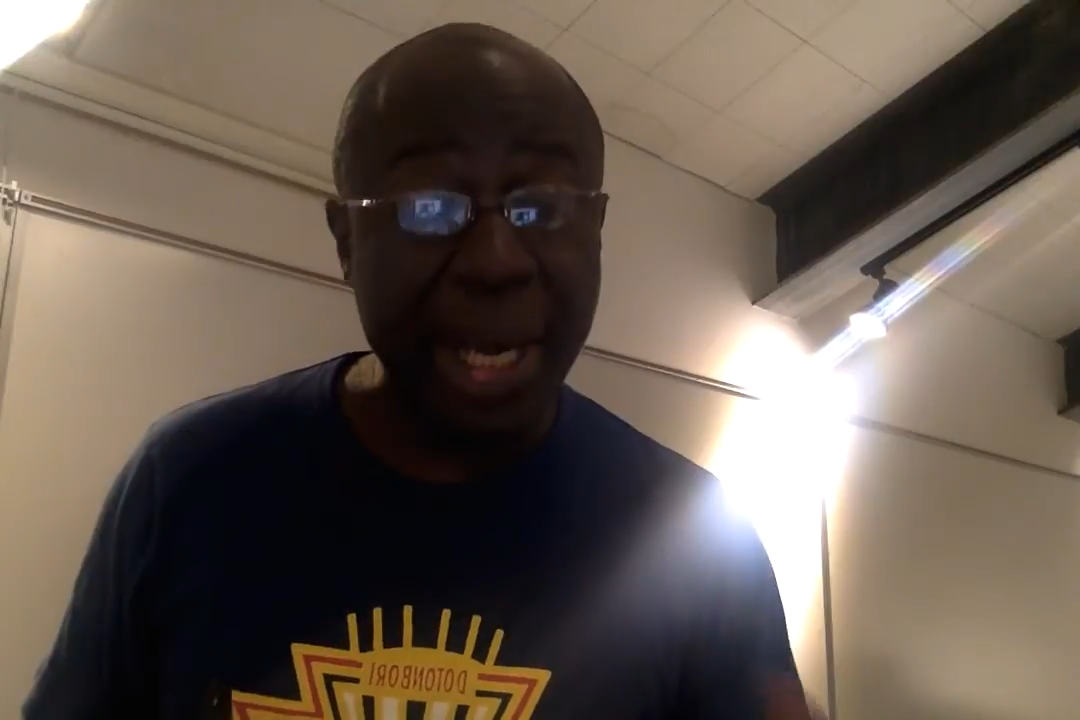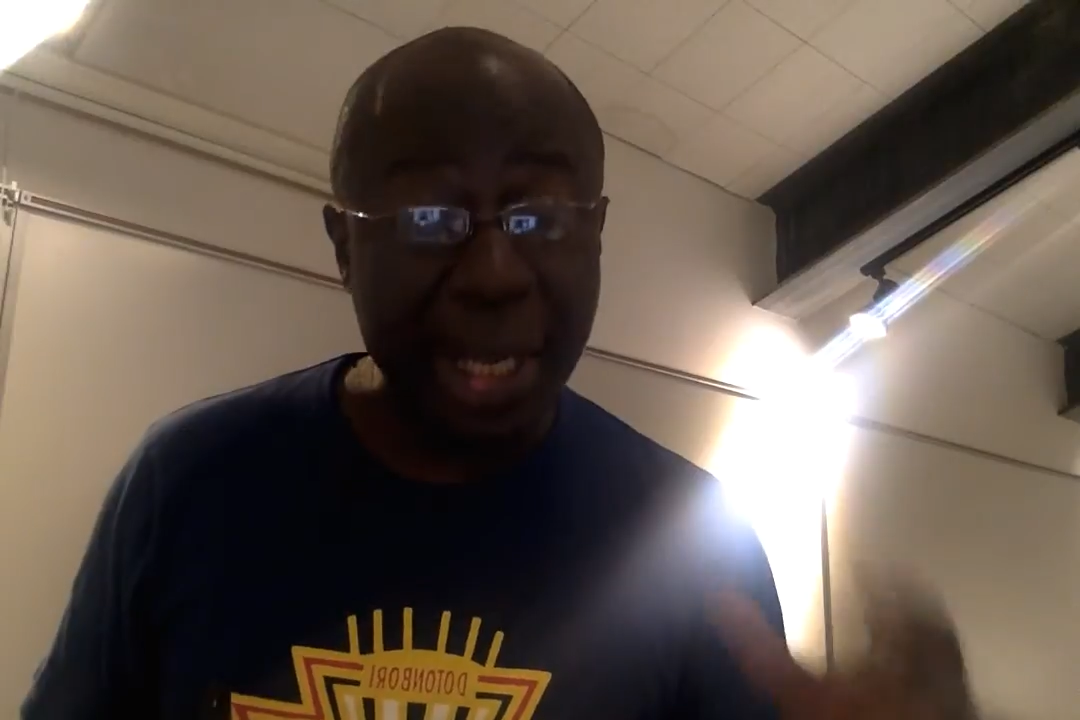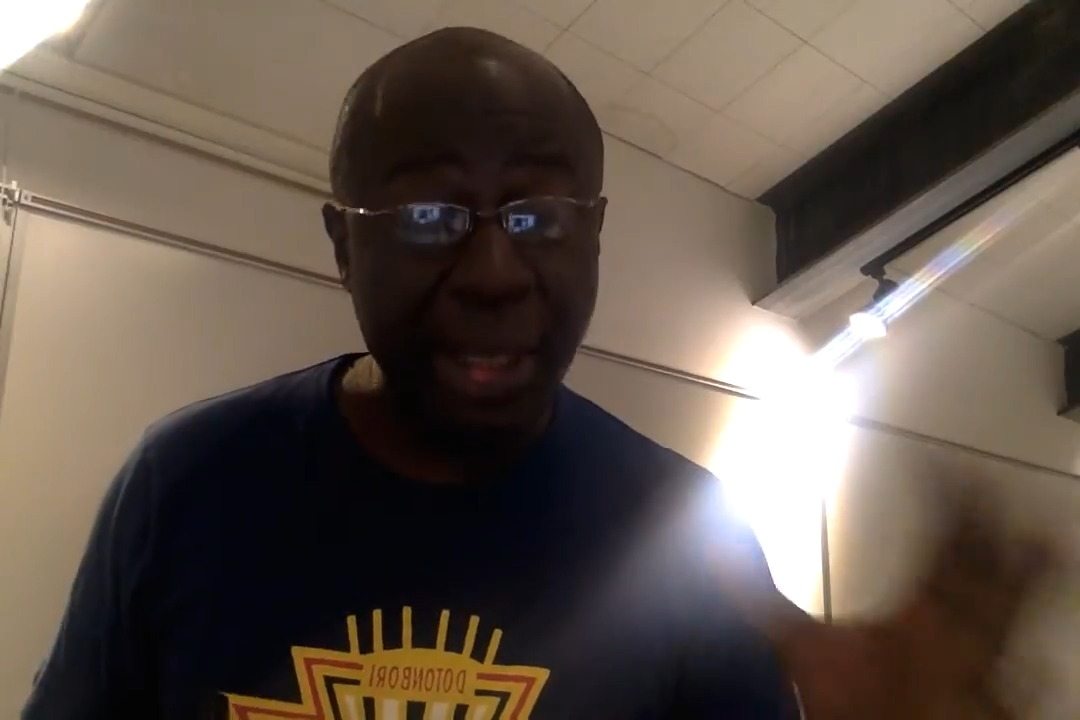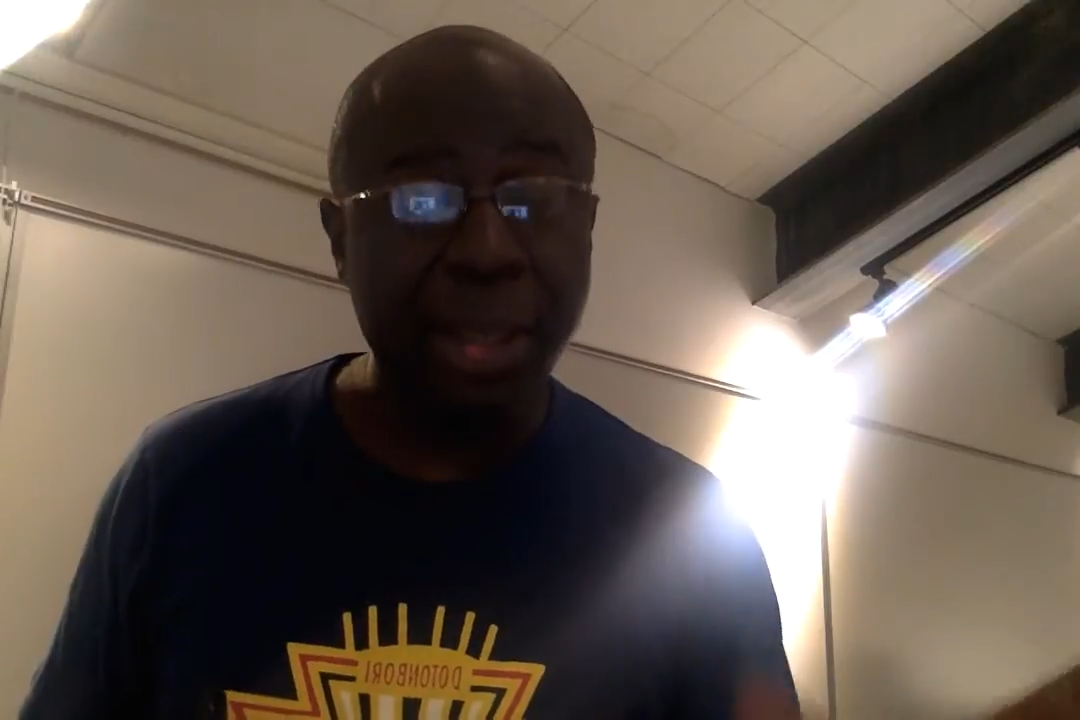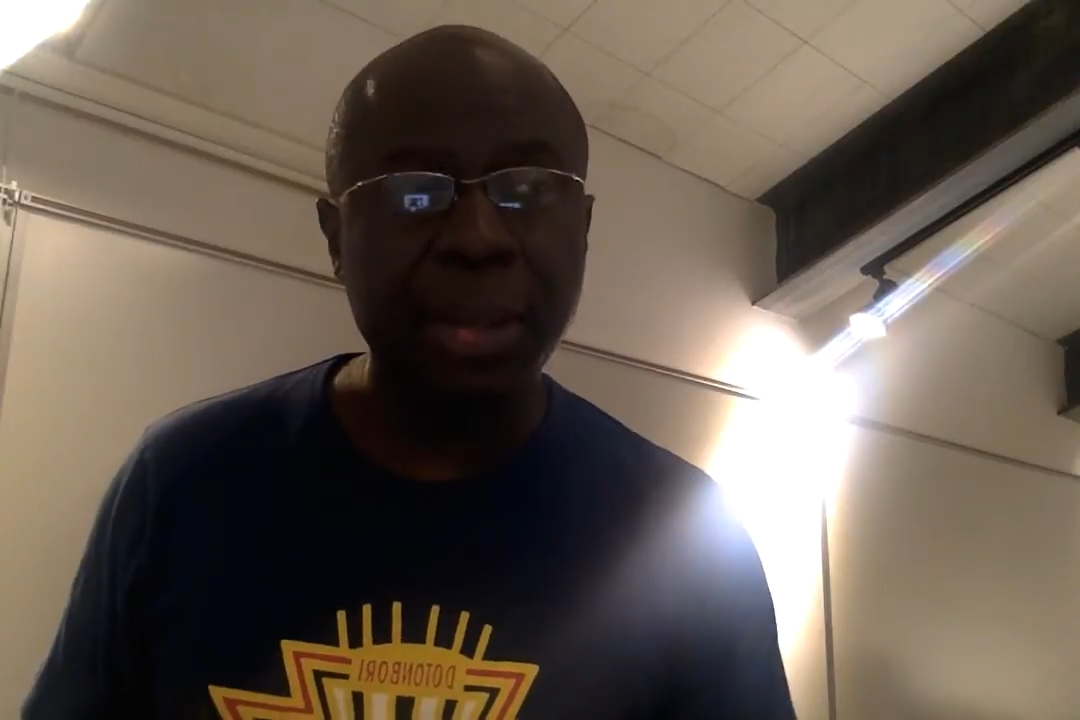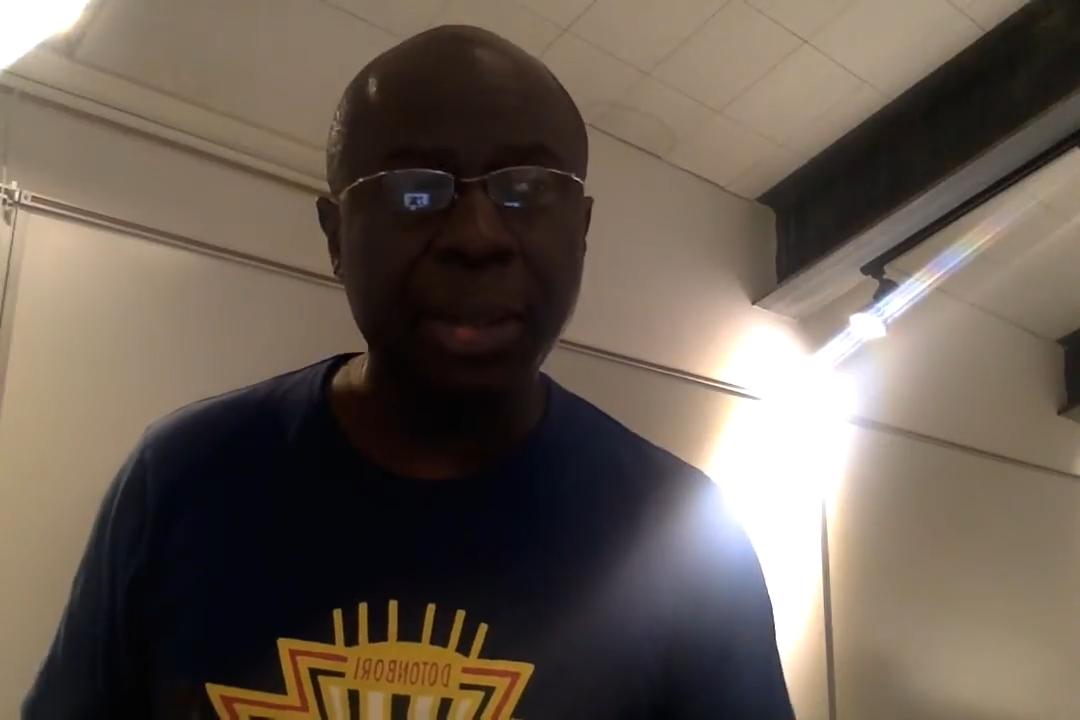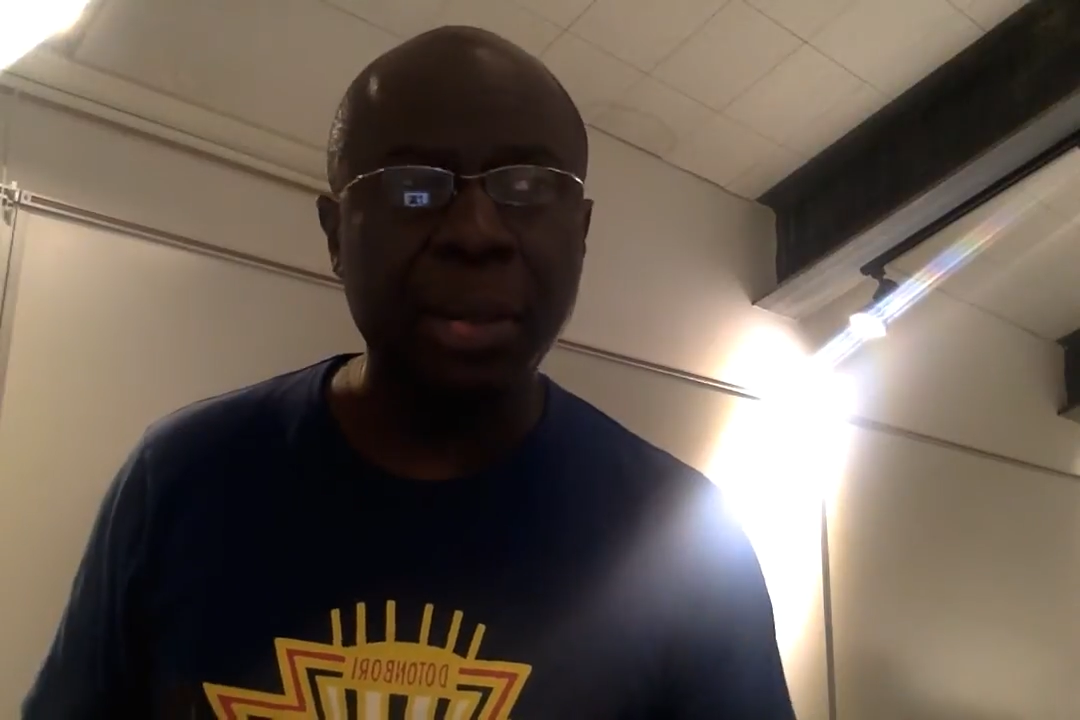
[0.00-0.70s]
is